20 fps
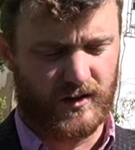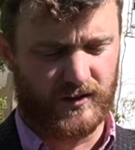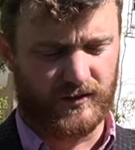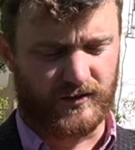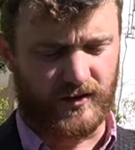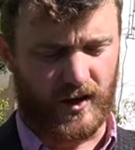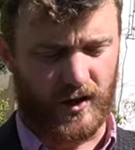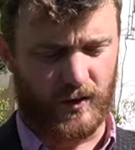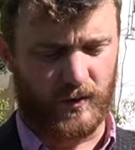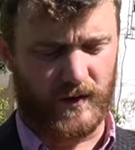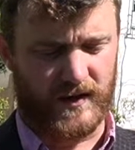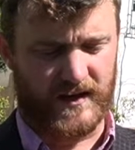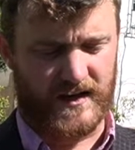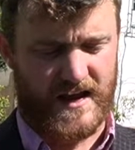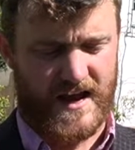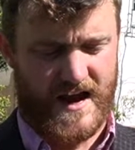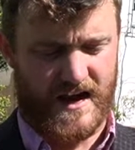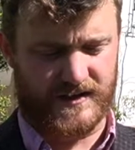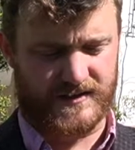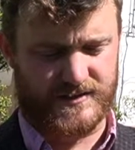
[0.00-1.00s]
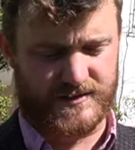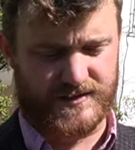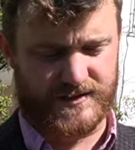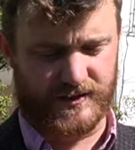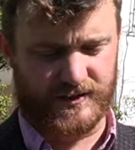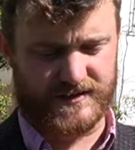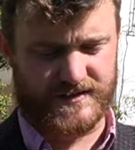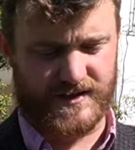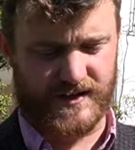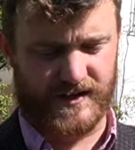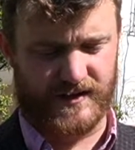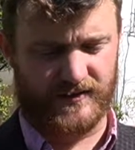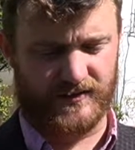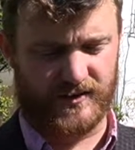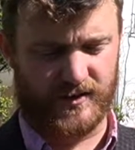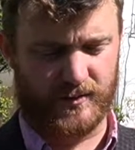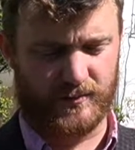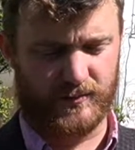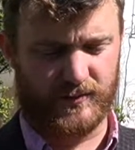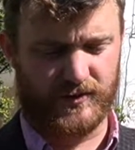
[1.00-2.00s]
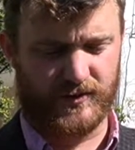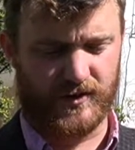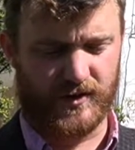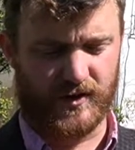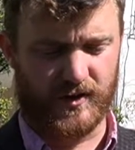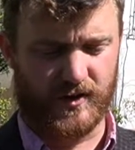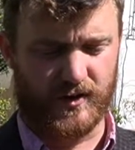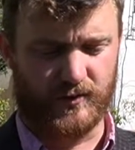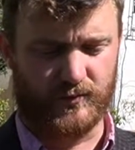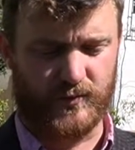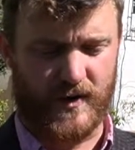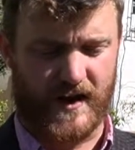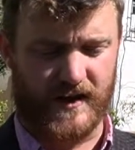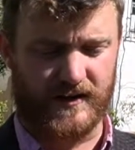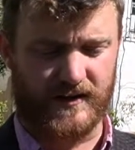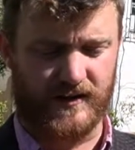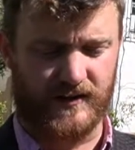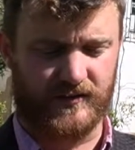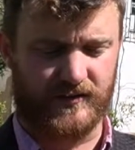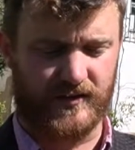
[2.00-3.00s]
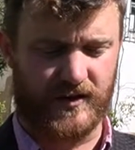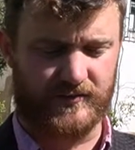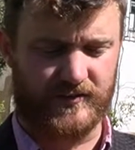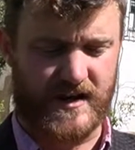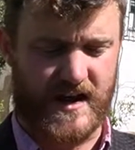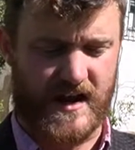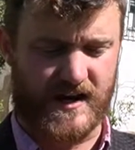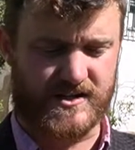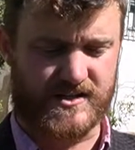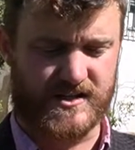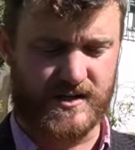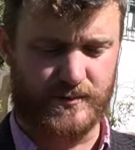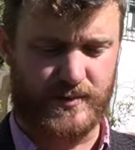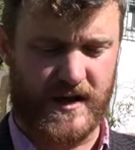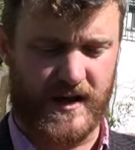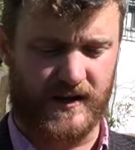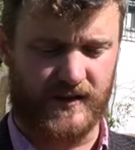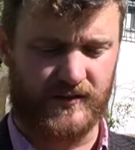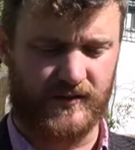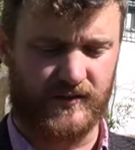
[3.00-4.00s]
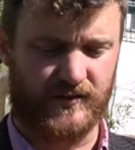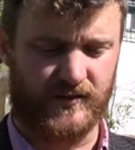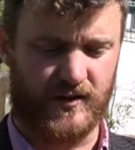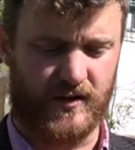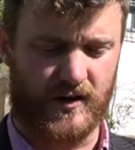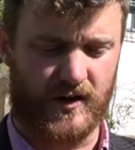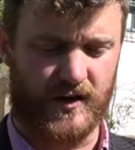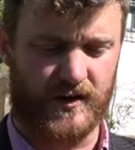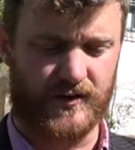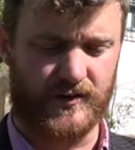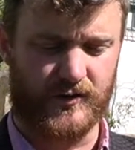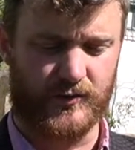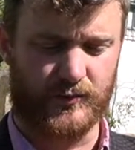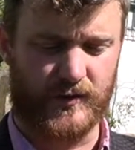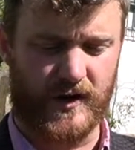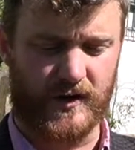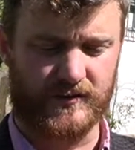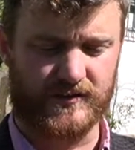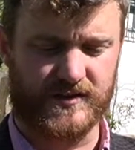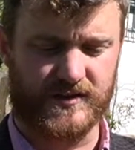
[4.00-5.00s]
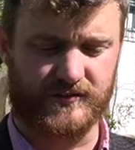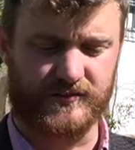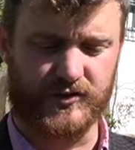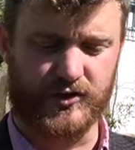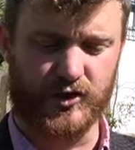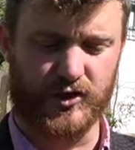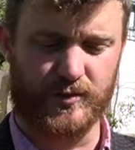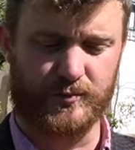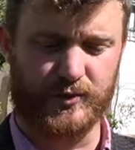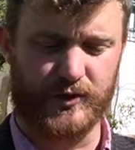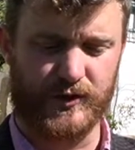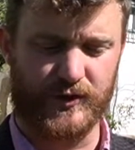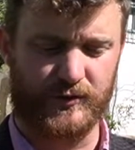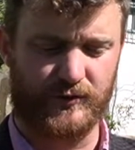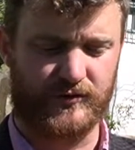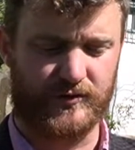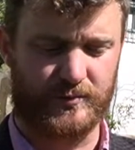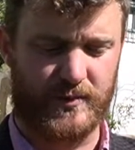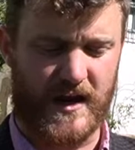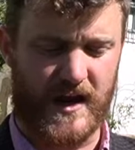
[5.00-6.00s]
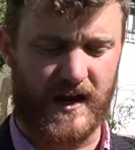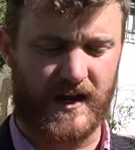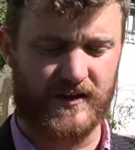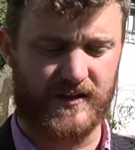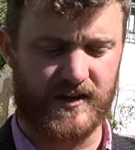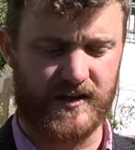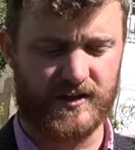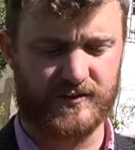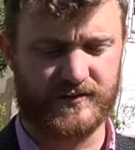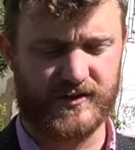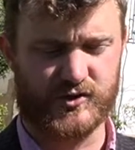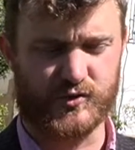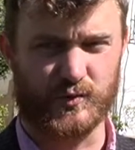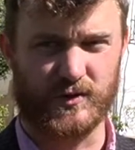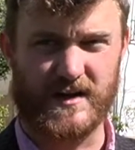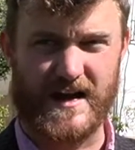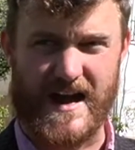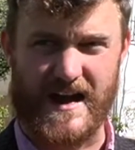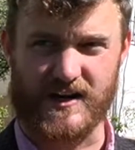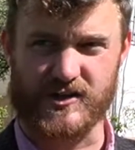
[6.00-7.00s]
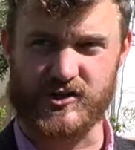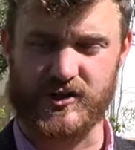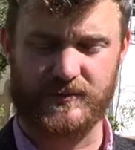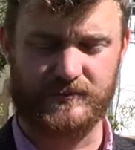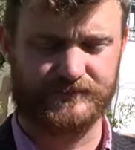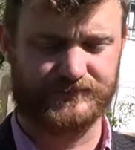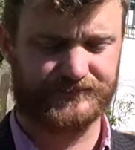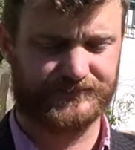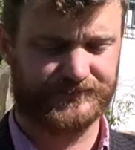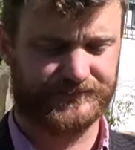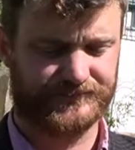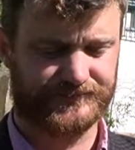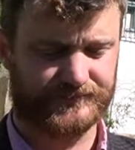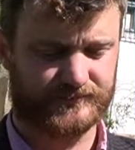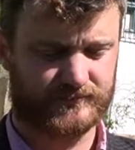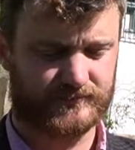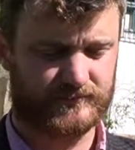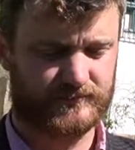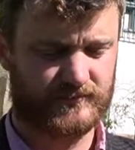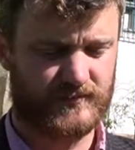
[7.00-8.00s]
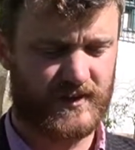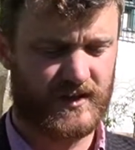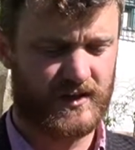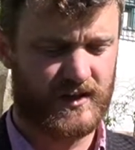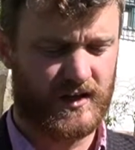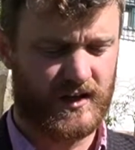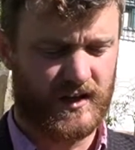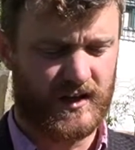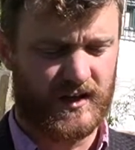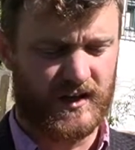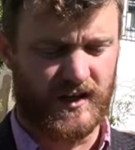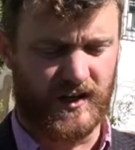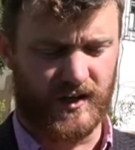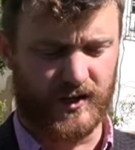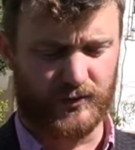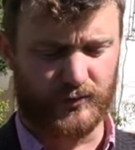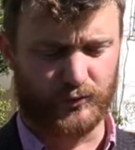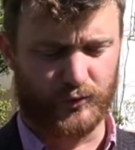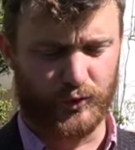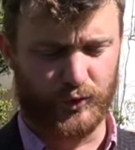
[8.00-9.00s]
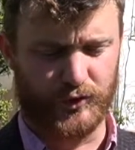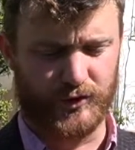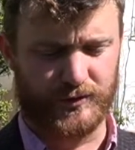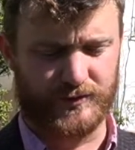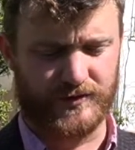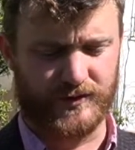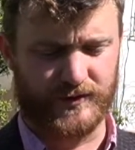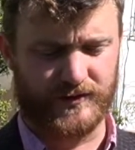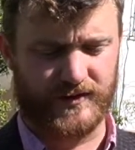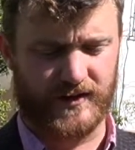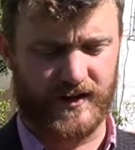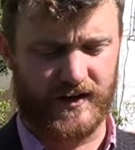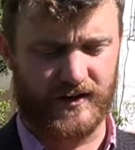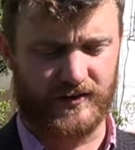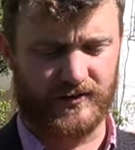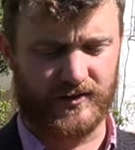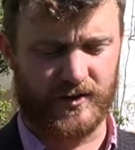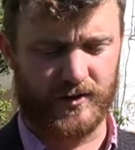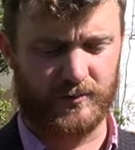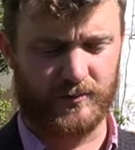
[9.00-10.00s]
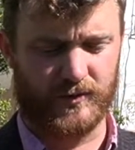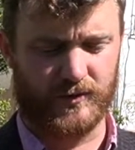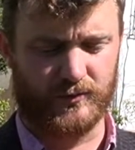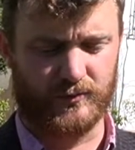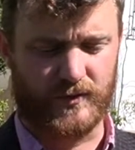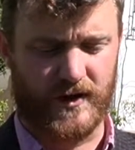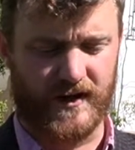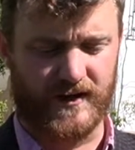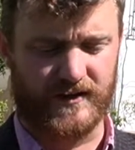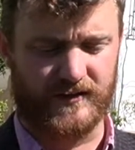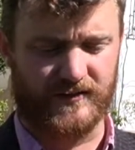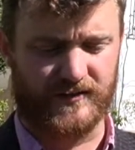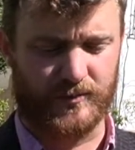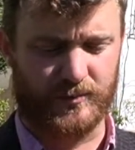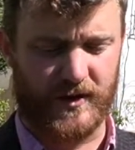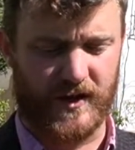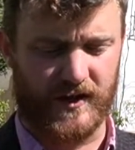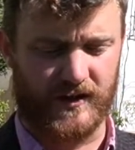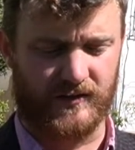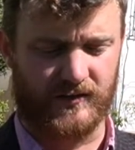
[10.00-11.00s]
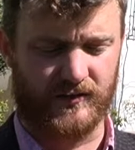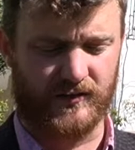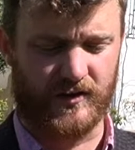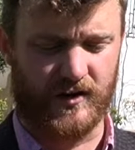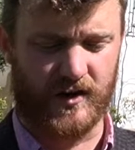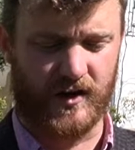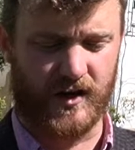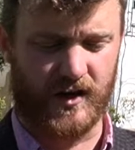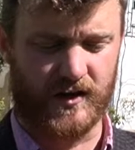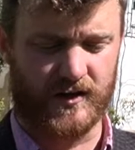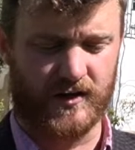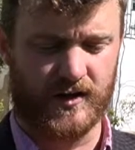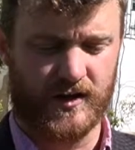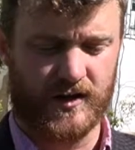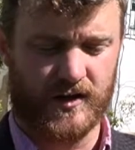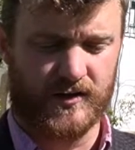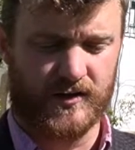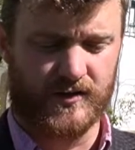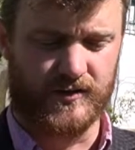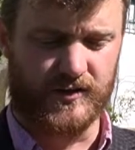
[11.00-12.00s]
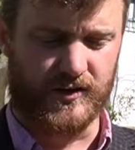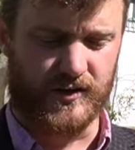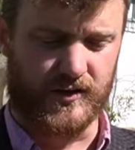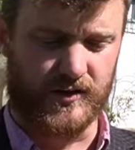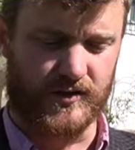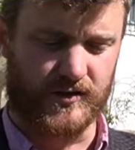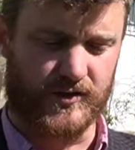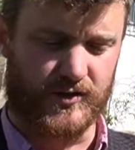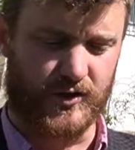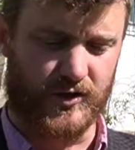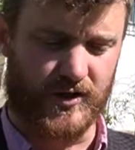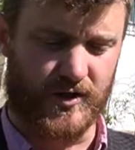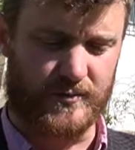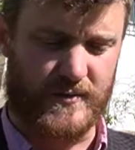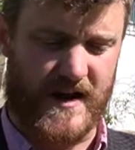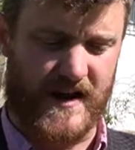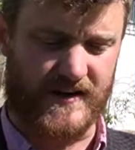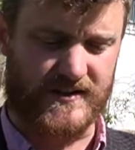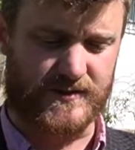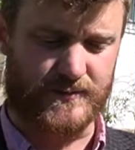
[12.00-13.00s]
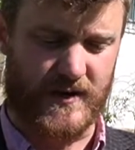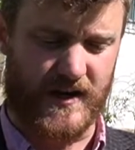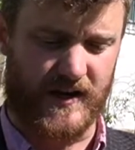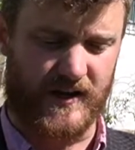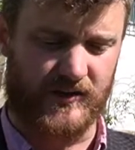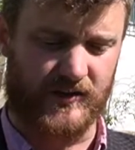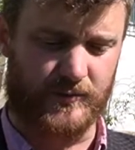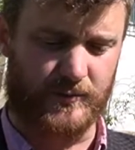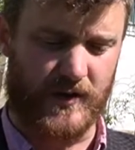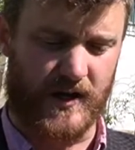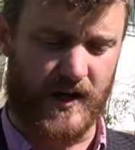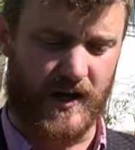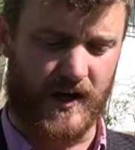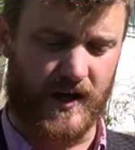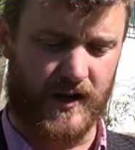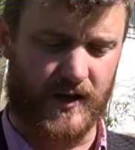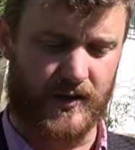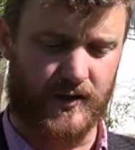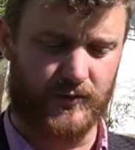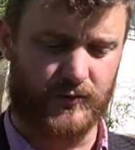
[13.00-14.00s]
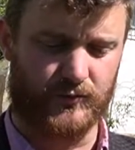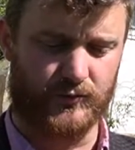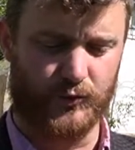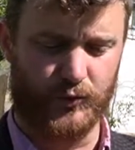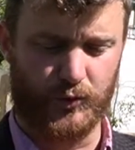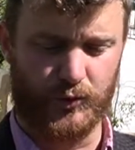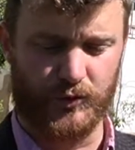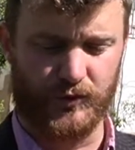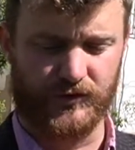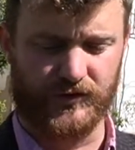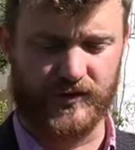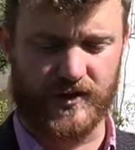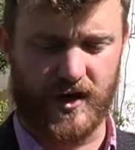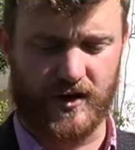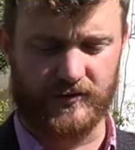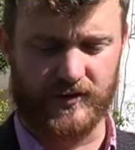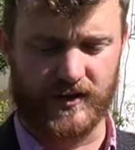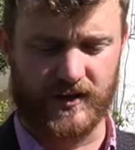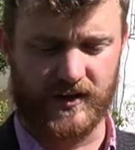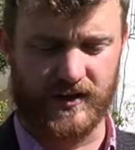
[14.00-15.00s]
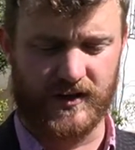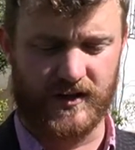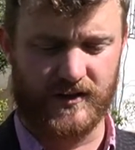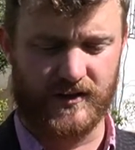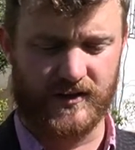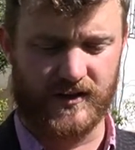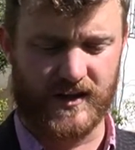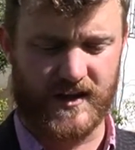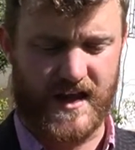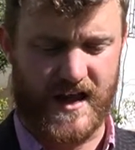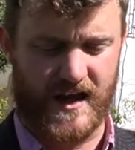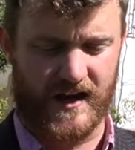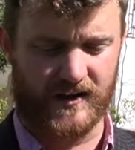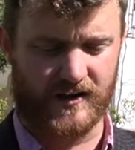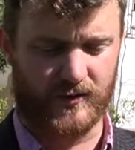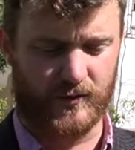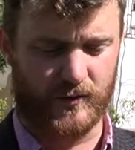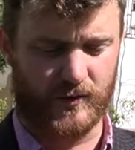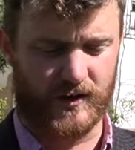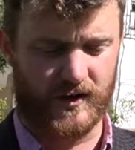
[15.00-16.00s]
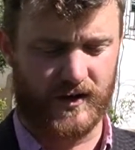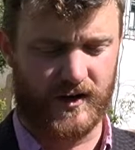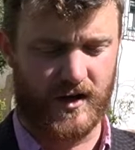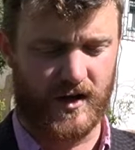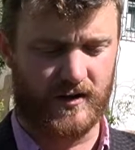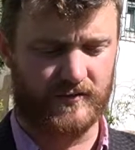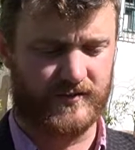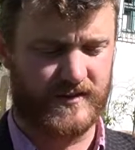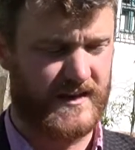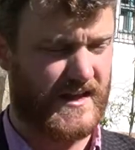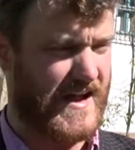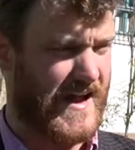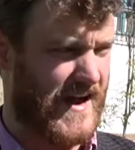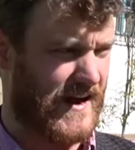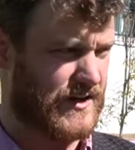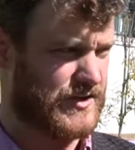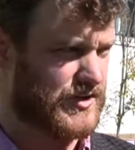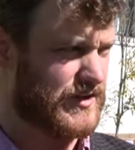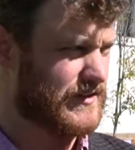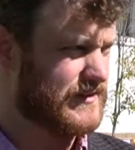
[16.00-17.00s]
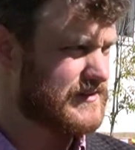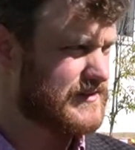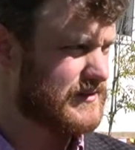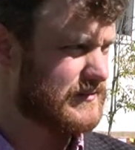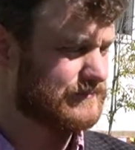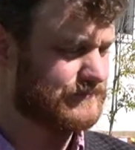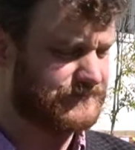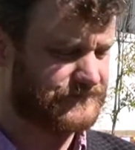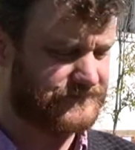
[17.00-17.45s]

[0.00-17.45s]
So in act utilitarianism, the rightness of an action depends on the relative good produced by the individual action. In rule utilitarianism, rightness depends on the good maximized by rules governing the category of the actions.